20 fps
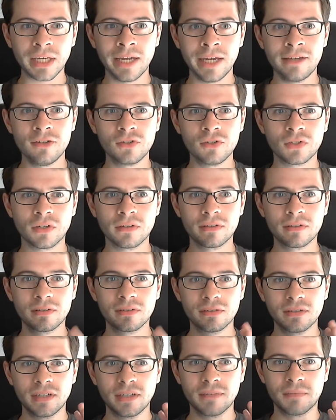and you start
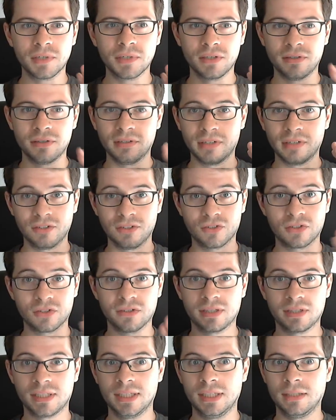
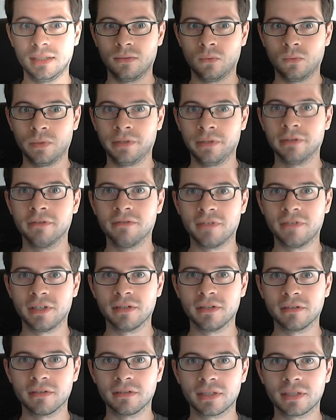seeing weird
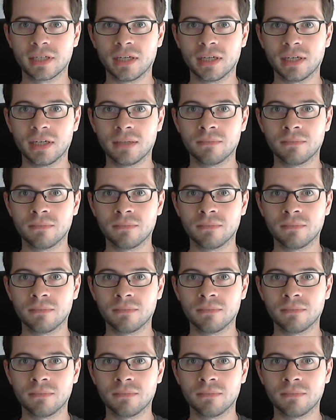figures.